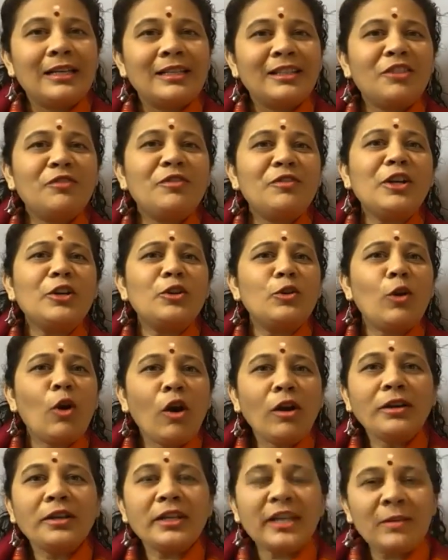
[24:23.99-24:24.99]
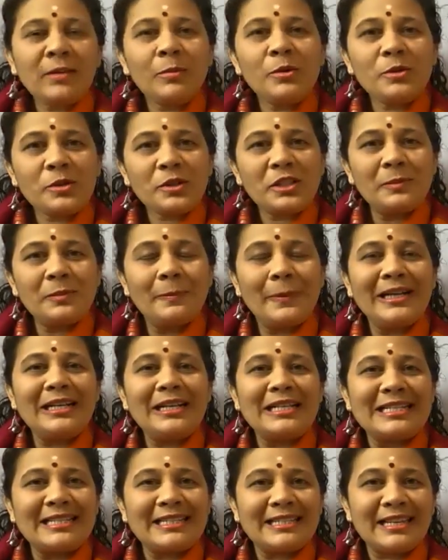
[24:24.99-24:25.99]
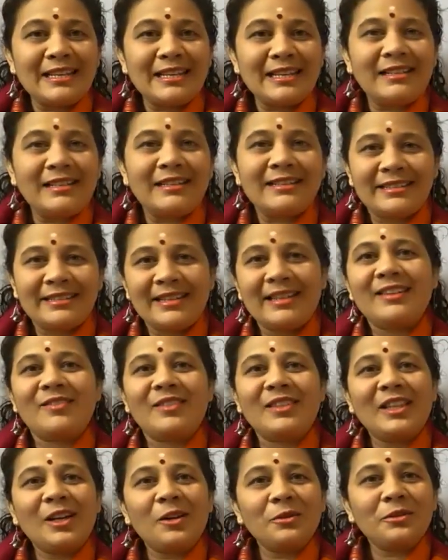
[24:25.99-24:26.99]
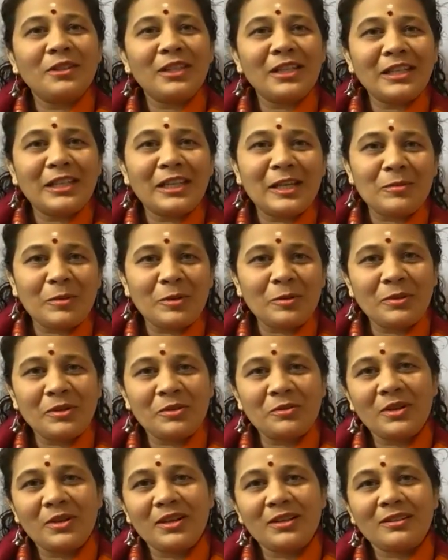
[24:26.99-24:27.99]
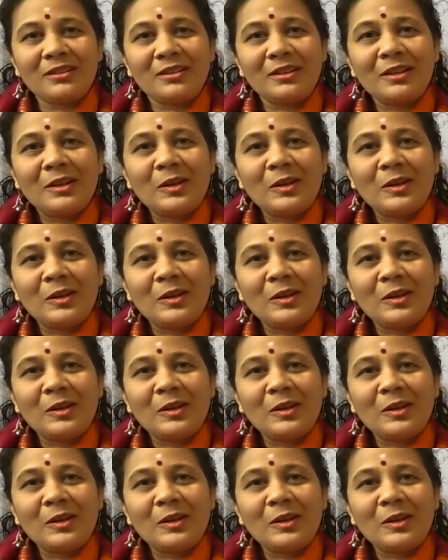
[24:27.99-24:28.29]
that we are not able to spend a single day without thinking about Bhagavan